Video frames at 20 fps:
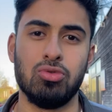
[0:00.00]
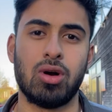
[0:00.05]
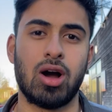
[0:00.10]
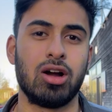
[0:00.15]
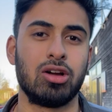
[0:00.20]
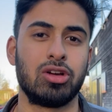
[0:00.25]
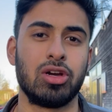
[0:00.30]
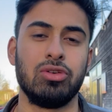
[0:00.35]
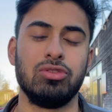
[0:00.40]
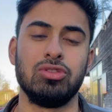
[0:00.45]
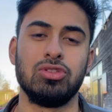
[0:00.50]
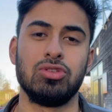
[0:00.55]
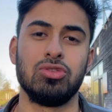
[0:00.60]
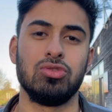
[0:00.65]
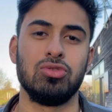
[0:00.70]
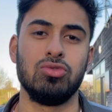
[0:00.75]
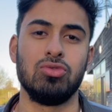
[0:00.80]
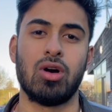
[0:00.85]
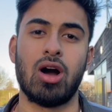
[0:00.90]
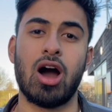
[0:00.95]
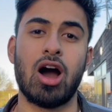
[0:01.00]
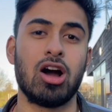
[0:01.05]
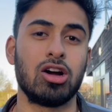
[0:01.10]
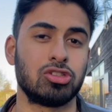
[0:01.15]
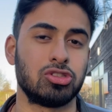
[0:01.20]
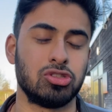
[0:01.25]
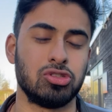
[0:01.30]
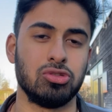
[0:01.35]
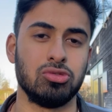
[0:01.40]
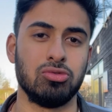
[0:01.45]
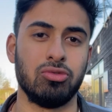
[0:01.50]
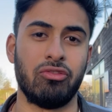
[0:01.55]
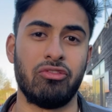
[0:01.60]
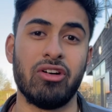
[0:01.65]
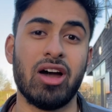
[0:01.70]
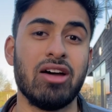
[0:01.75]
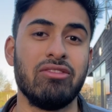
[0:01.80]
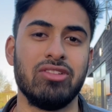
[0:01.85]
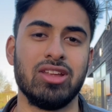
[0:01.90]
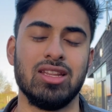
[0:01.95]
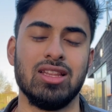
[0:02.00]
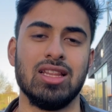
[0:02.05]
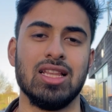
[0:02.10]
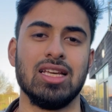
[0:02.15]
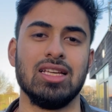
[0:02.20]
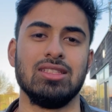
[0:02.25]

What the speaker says: are going to ask you fervently